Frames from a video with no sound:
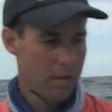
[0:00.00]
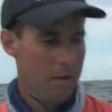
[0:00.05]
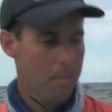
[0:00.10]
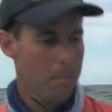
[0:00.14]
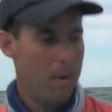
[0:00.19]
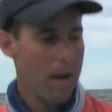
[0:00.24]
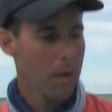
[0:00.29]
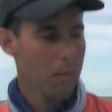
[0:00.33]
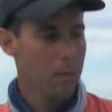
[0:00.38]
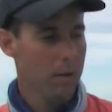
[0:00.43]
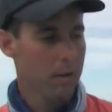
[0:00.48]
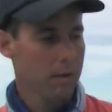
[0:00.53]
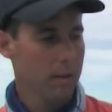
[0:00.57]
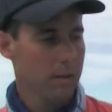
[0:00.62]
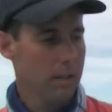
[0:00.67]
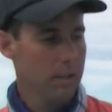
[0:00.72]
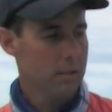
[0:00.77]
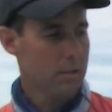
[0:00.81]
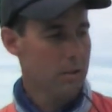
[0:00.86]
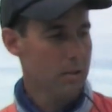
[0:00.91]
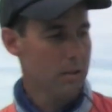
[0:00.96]
a bait well to
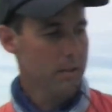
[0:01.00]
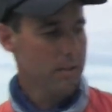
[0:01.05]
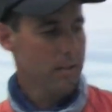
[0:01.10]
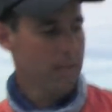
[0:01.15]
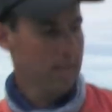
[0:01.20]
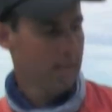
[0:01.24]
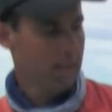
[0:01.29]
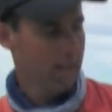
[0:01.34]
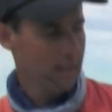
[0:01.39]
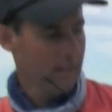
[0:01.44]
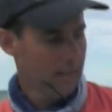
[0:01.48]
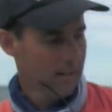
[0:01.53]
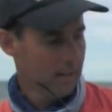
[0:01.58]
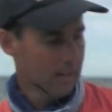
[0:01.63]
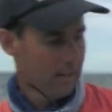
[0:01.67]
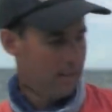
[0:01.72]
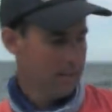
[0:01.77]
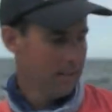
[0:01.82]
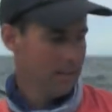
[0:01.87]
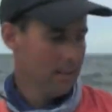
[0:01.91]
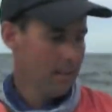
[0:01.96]
these guys
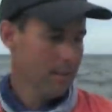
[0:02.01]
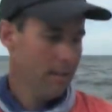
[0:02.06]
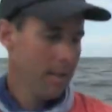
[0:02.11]
and they